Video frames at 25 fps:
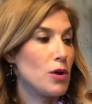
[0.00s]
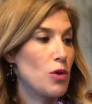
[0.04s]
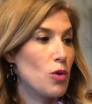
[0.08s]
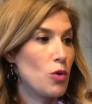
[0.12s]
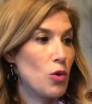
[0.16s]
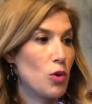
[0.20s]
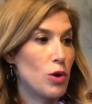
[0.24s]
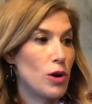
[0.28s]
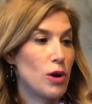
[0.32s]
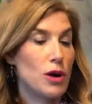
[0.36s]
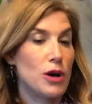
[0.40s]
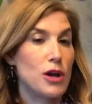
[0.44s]

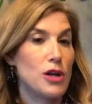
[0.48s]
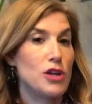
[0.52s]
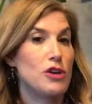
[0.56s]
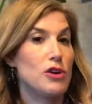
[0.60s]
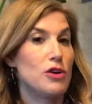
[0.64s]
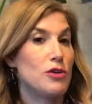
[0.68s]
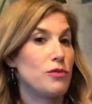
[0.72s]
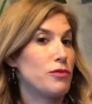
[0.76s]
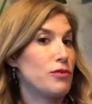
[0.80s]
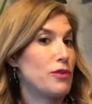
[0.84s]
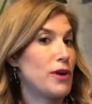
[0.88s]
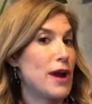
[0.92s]
or
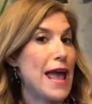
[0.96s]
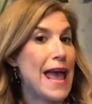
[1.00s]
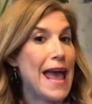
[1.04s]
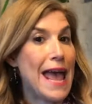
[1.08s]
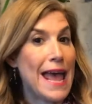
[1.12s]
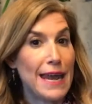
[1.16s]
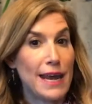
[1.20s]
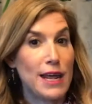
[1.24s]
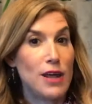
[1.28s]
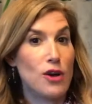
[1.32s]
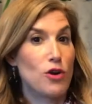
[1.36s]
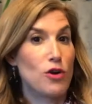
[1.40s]
for
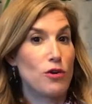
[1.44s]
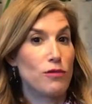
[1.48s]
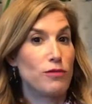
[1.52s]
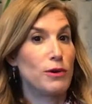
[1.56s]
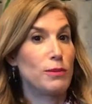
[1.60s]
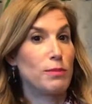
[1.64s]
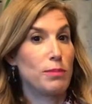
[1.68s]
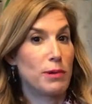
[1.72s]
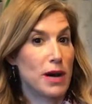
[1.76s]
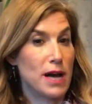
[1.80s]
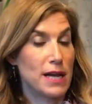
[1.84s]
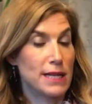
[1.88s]
any
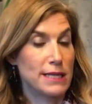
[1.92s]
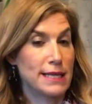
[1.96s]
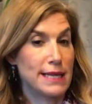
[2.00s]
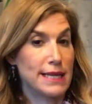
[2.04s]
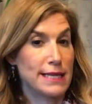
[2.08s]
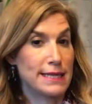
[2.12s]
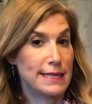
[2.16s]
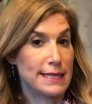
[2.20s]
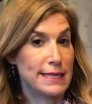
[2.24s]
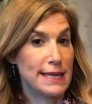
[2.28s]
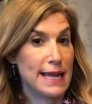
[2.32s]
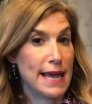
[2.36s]

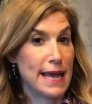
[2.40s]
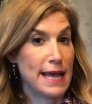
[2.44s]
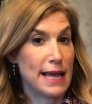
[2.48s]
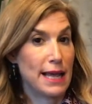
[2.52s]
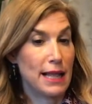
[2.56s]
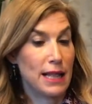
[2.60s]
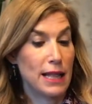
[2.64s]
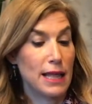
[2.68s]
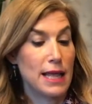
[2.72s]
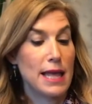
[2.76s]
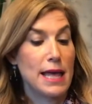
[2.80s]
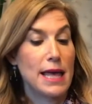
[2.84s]
over-processed
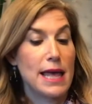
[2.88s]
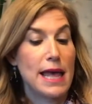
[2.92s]
nail.